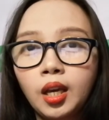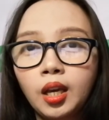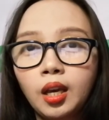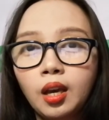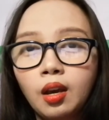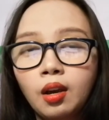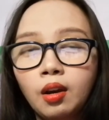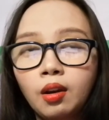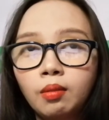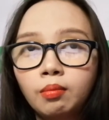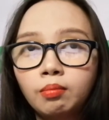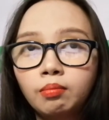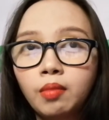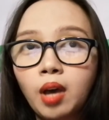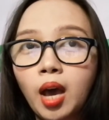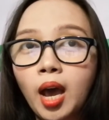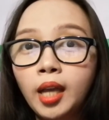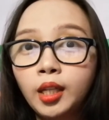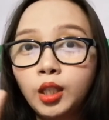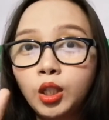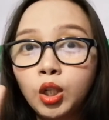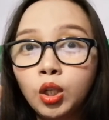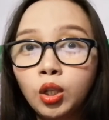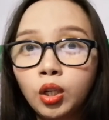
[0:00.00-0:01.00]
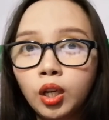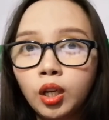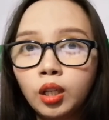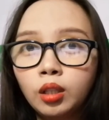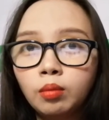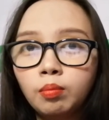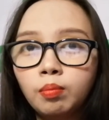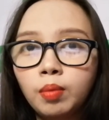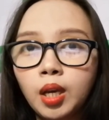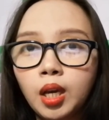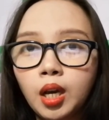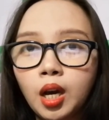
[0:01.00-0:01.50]
I took
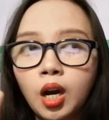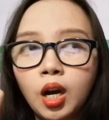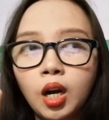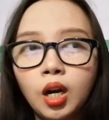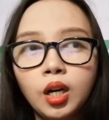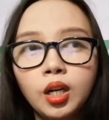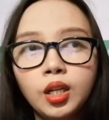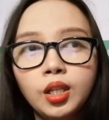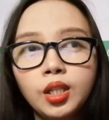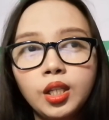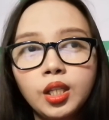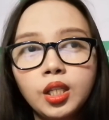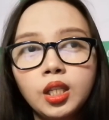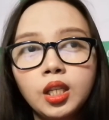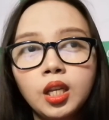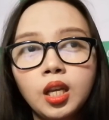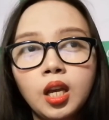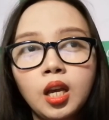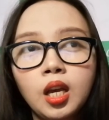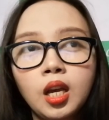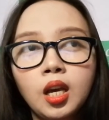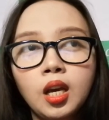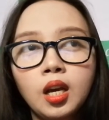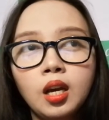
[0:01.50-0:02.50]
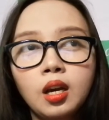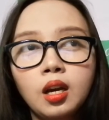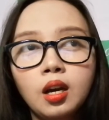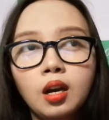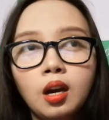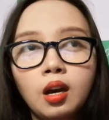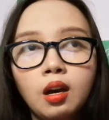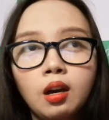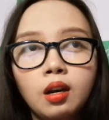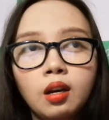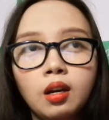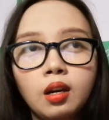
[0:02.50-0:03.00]
it because
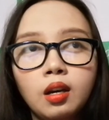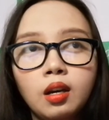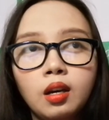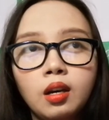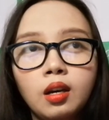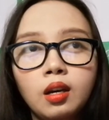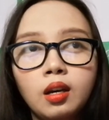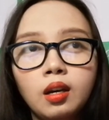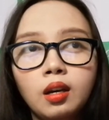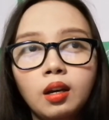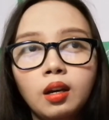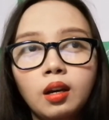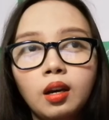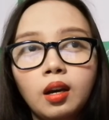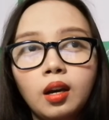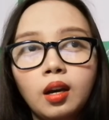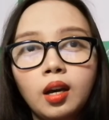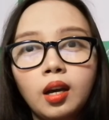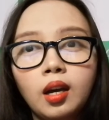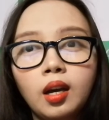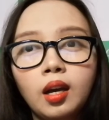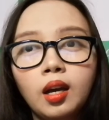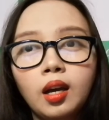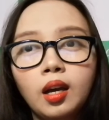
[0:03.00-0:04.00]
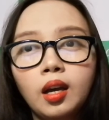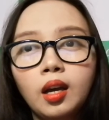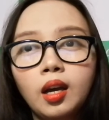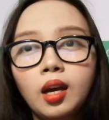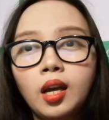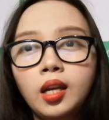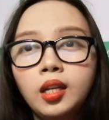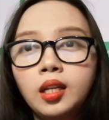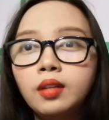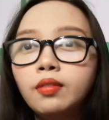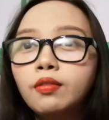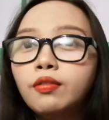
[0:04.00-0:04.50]
I
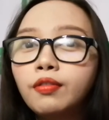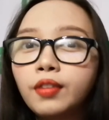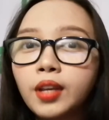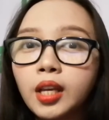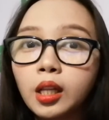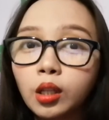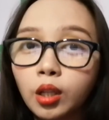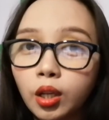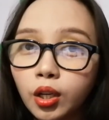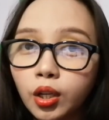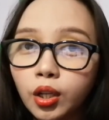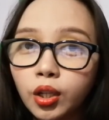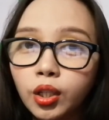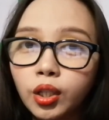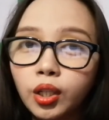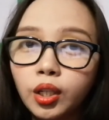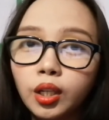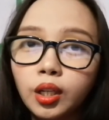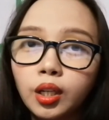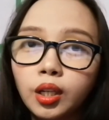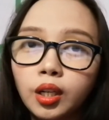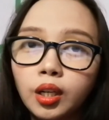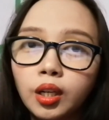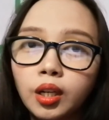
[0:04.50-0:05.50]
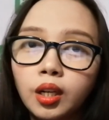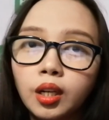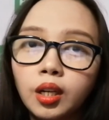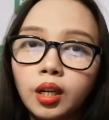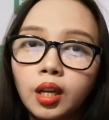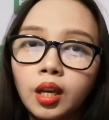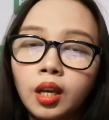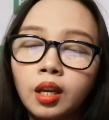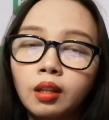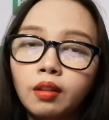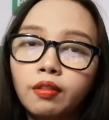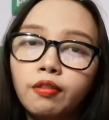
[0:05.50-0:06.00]
didn't feel good.
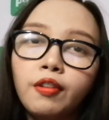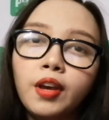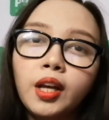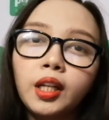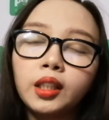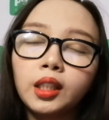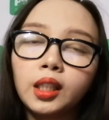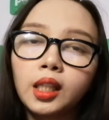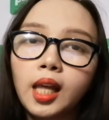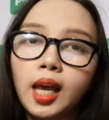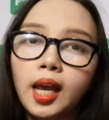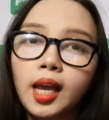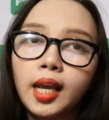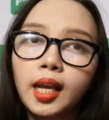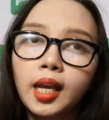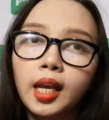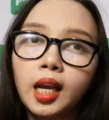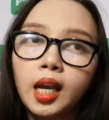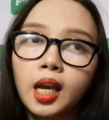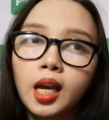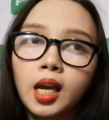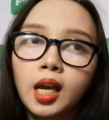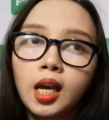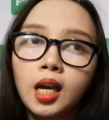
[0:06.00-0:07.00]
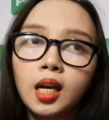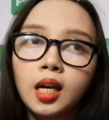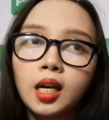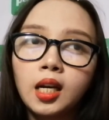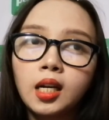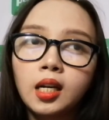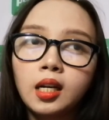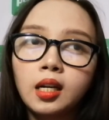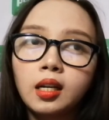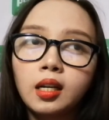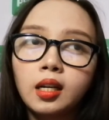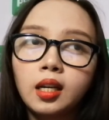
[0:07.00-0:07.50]
It felt like
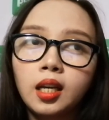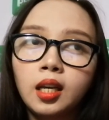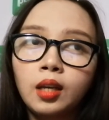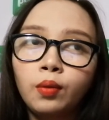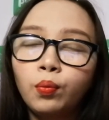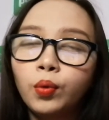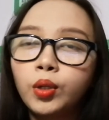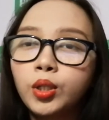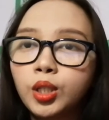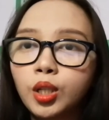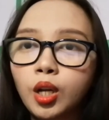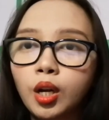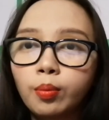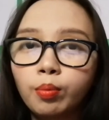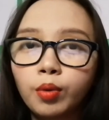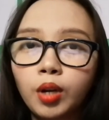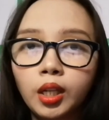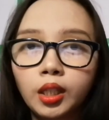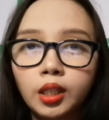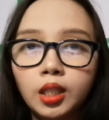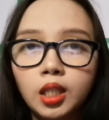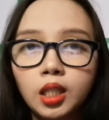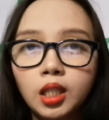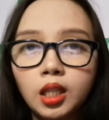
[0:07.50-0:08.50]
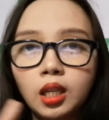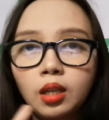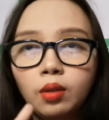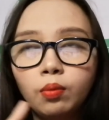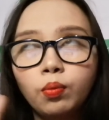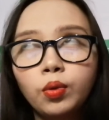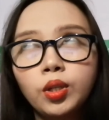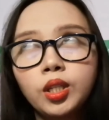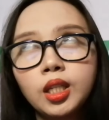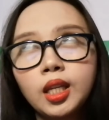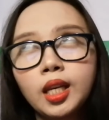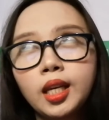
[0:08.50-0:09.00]
it was not pregnancy. It
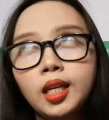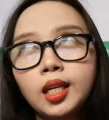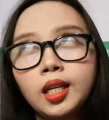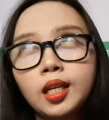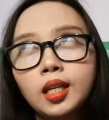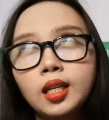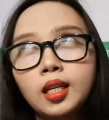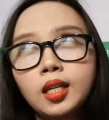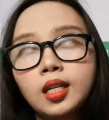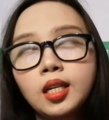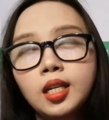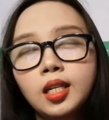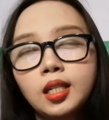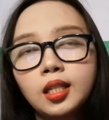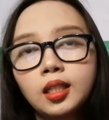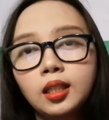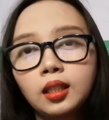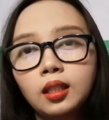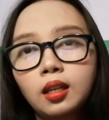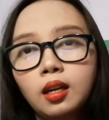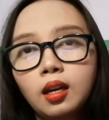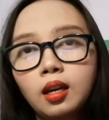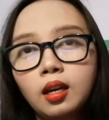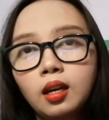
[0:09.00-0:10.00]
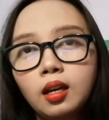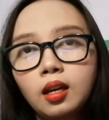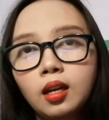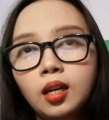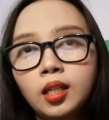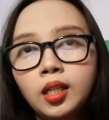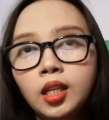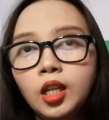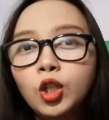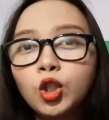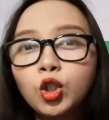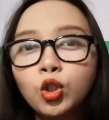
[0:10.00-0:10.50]
was like an
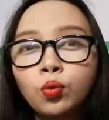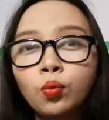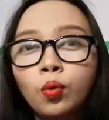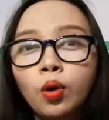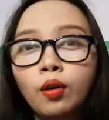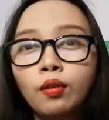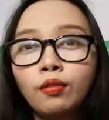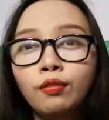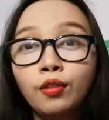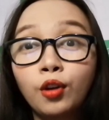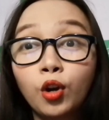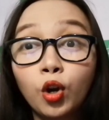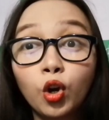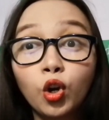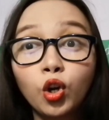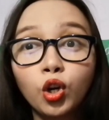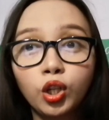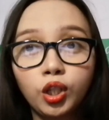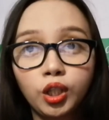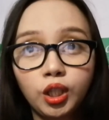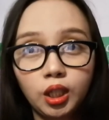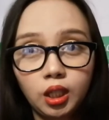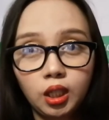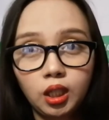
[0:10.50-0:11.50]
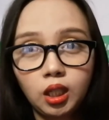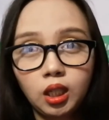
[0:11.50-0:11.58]
issue of GERD